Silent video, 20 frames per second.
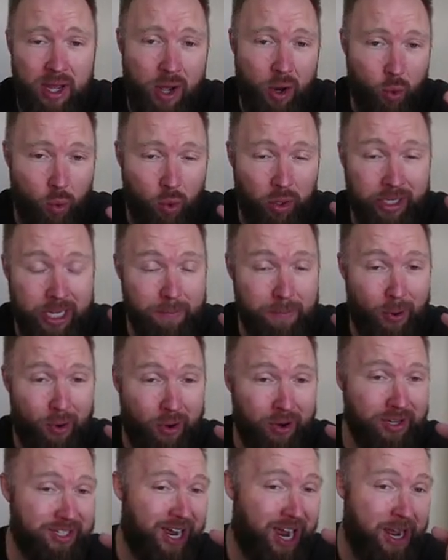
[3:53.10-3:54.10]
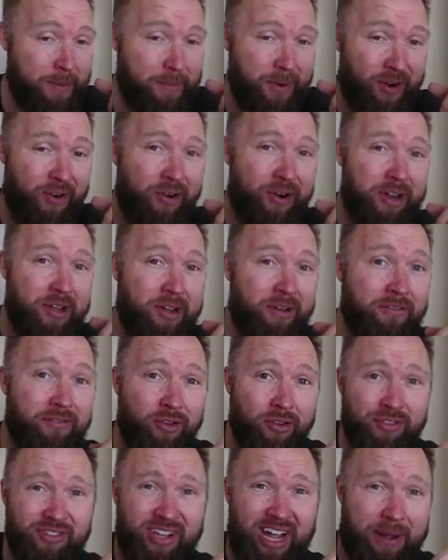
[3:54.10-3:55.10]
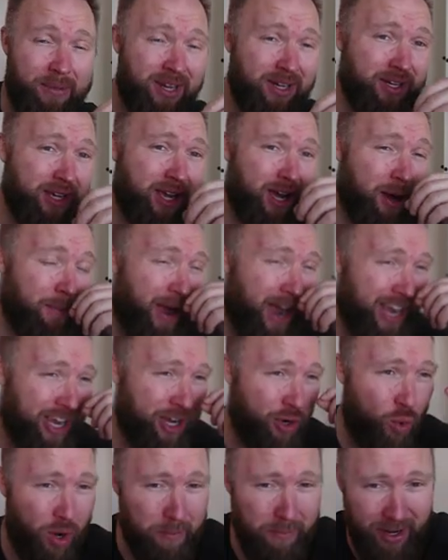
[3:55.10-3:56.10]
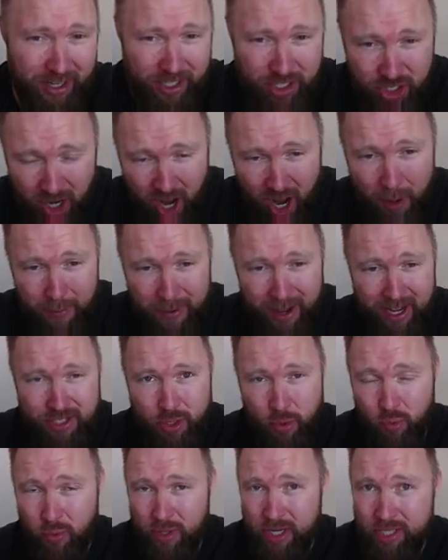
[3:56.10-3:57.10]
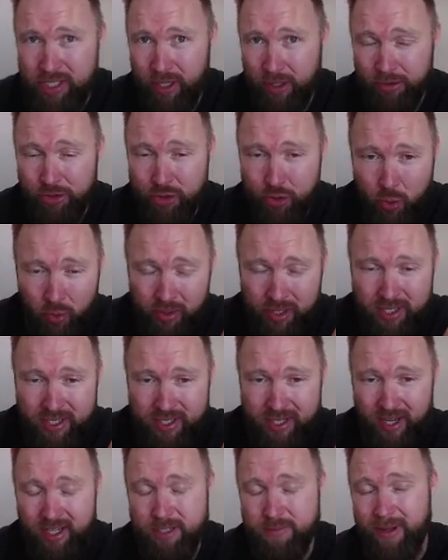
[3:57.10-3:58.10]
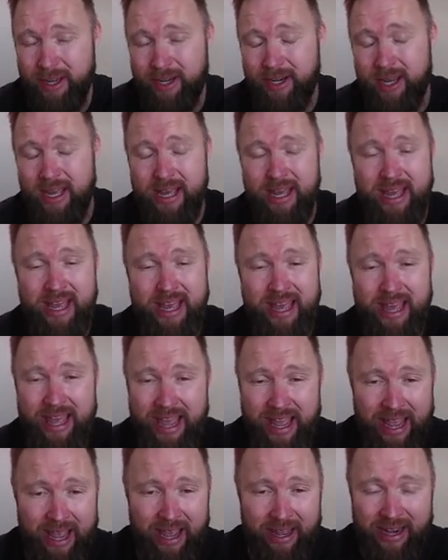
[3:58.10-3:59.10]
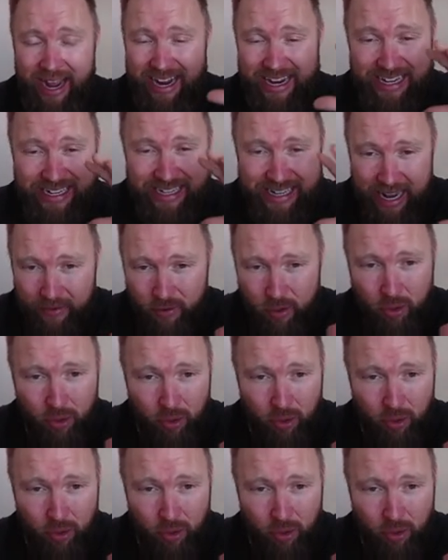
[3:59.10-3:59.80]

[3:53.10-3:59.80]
working part-time but earning a full-time income. I quit my job as a retail jewelry salesman and I never